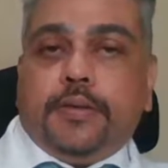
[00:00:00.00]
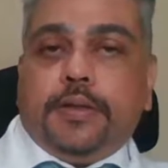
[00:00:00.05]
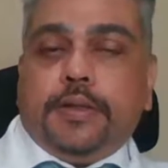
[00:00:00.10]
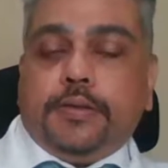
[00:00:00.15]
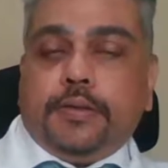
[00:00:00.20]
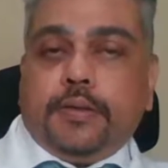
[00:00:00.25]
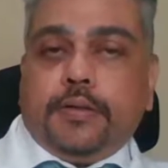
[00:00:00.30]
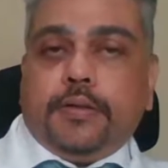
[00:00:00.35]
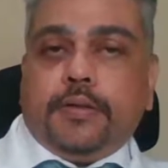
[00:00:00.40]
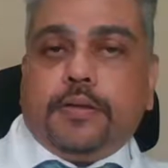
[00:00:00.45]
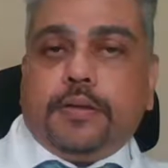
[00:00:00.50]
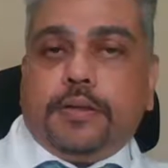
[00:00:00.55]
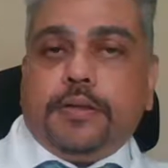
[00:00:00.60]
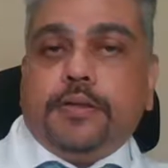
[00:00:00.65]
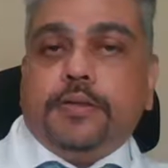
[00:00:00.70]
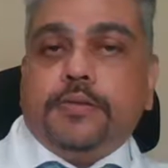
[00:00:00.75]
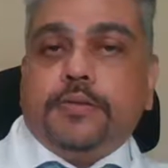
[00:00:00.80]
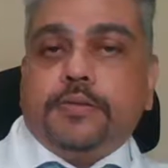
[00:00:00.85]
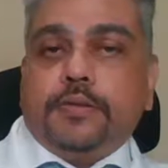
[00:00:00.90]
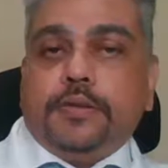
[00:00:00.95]
in
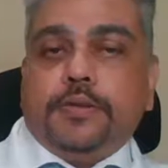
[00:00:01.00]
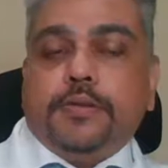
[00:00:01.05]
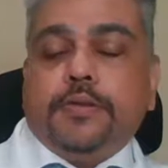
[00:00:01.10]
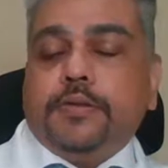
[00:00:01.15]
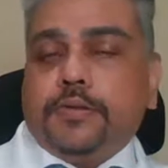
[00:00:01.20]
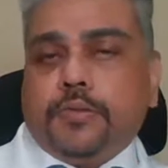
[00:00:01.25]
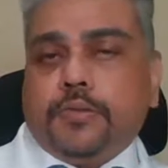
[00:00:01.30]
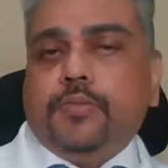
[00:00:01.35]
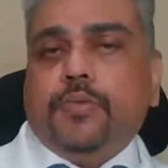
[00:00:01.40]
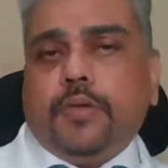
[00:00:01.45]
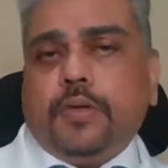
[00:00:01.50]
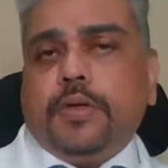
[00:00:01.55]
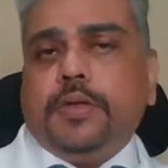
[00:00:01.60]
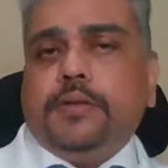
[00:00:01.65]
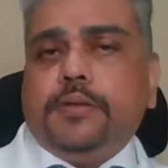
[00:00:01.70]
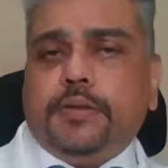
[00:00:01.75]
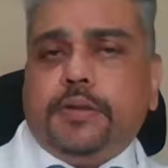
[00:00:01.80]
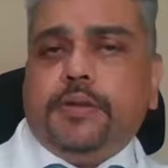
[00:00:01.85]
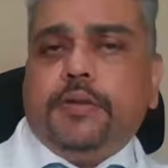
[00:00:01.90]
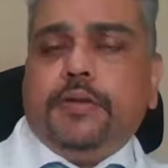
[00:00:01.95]
the school or
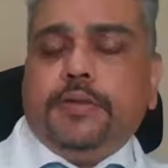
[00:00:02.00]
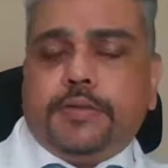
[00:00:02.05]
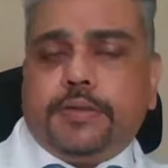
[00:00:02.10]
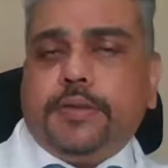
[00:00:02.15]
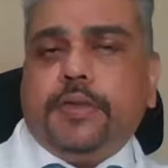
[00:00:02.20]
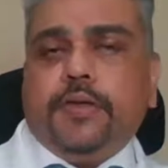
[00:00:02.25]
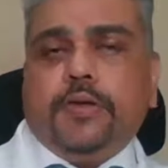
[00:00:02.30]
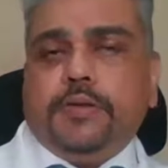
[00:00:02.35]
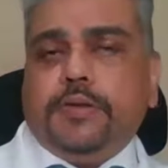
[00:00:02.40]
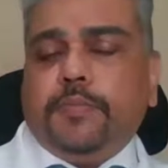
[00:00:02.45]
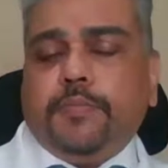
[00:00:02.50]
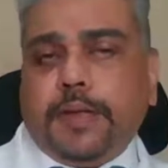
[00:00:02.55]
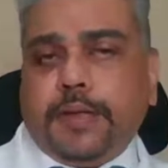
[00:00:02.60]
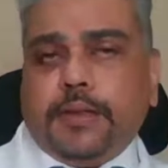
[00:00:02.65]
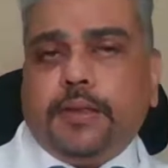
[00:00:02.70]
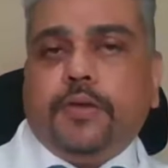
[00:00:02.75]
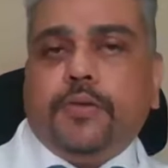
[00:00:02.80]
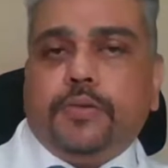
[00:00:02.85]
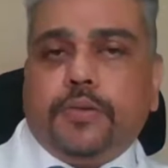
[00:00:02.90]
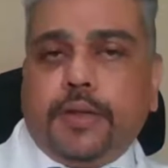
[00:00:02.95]
in the nursery or on the
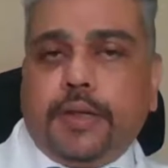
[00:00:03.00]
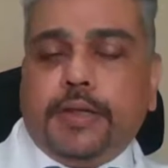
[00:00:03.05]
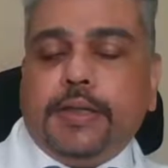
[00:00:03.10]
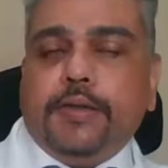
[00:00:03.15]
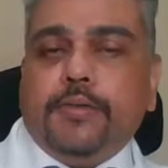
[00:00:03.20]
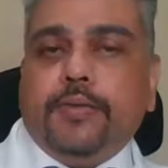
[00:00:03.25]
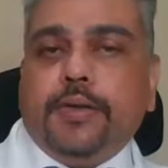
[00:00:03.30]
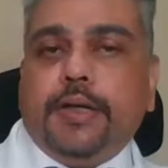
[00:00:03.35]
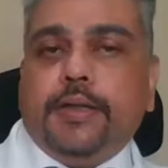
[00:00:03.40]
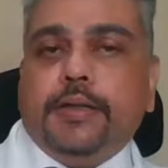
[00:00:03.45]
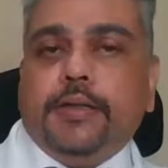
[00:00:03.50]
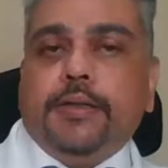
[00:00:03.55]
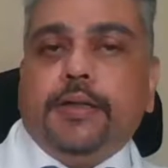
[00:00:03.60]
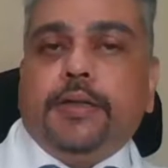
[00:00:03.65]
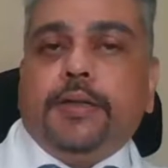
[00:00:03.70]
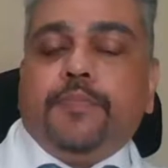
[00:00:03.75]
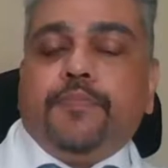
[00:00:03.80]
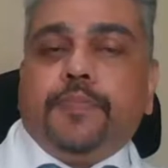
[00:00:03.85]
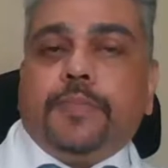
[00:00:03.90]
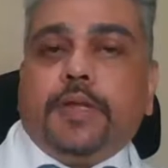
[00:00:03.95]
playground or anywhere,
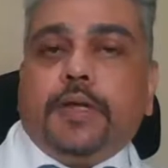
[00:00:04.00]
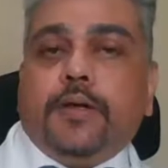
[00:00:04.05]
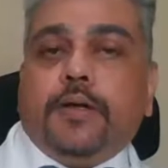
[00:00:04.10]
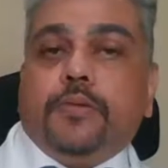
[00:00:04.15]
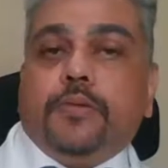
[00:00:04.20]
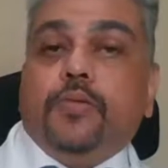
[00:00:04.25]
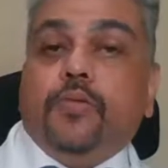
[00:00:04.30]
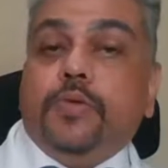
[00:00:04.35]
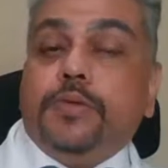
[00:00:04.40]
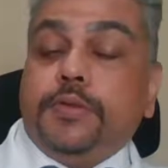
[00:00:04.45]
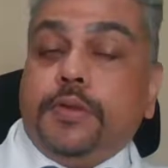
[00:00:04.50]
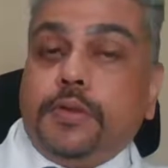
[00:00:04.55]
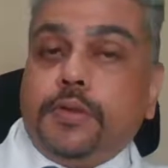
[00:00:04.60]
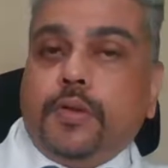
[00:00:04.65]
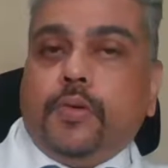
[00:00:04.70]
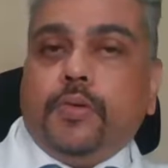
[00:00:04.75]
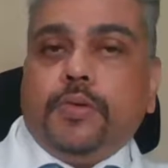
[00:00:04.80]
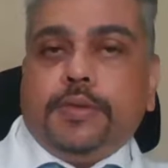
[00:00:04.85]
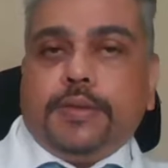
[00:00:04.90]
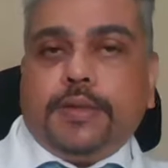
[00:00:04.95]
who is a
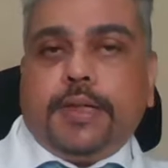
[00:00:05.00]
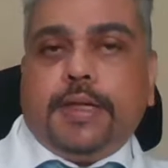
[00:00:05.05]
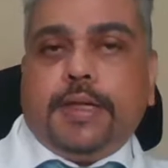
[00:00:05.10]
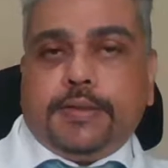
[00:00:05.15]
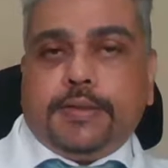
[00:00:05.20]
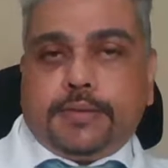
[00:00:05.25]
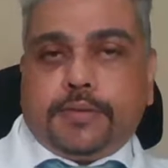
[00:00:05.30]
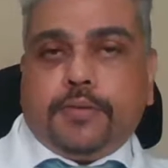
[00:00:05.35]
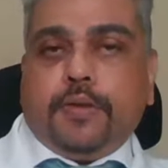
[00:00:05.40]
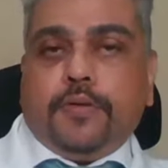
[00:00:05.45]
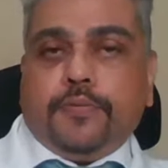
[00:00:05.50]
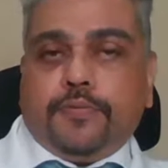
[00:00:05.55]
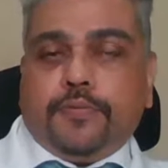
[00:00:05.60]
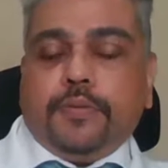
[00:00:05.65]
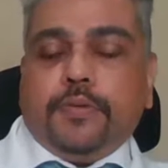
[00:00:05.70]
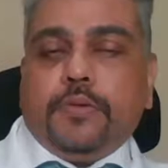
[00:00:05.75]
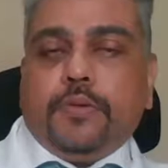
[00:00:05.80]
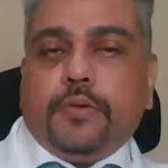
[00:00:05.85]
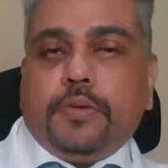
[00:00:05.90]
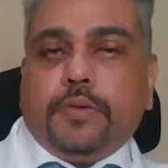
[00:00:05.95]
known case of
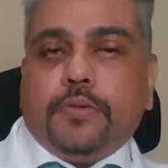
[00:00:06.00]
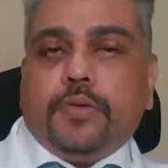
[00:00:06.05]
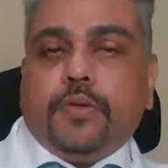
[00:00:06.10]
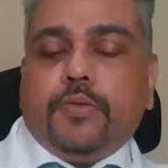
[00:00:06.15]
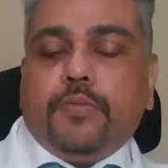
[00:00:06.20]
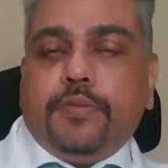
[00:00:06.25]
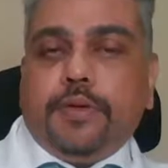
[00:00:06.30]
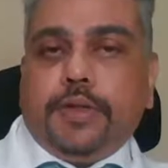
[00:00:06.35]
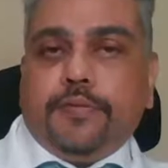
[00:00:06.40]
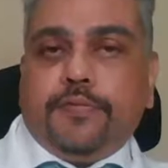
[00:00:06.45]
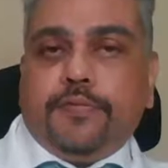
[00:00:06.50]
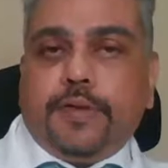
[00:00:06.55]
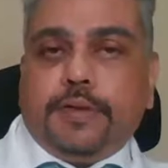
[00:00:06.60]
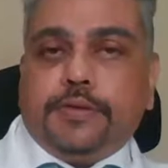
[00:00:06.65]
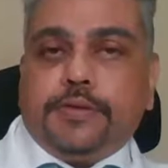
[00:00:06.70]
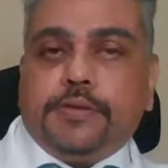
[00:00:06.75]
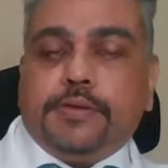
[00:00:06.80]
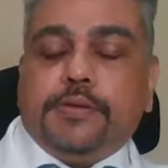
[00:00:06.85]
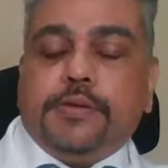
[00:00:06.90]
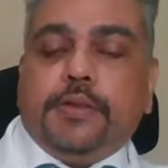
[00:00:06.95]
COVID
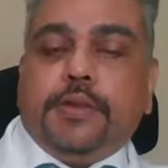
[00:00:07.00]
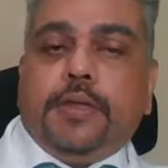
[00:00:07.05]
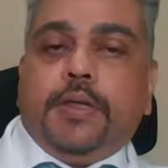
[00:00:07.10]
infection.